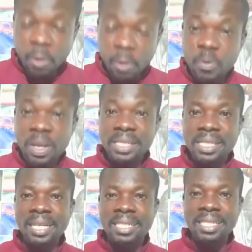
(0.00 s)
verse
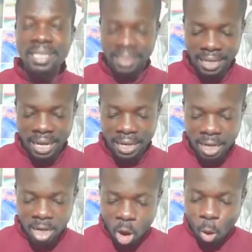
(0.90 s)
13. Tihe,
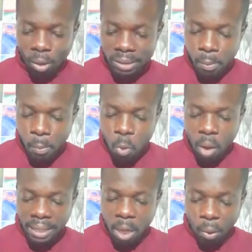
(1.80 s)
was the moon
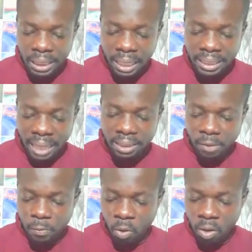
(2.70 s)
wine away in Yansa
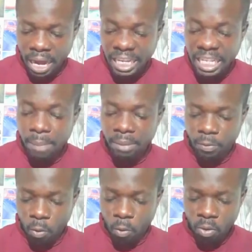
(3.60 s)
for any name
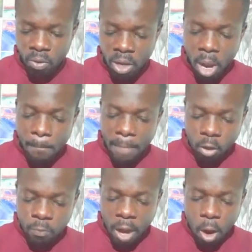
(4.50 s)
before.
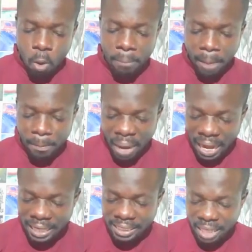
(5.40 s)
Manumfa or Brapa
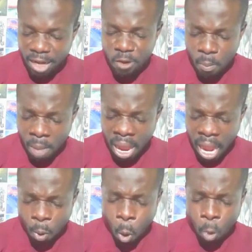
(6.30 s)
and Chen and Yuma,
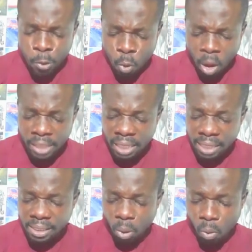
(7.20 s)
or Jua and
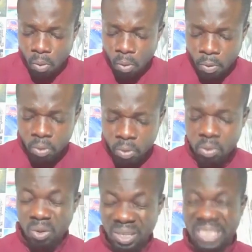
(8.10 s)
Yansa Mumu.
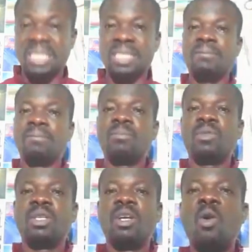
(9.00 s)
What he
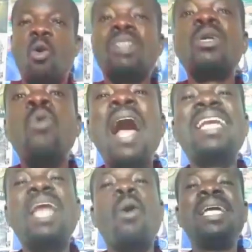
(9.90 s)
was the wine
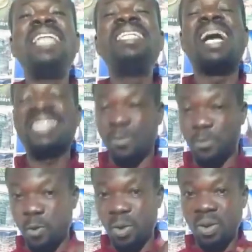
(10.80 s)
away in Yansa
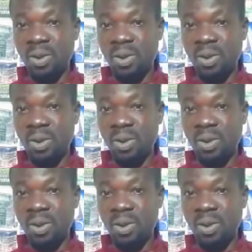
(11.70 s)
for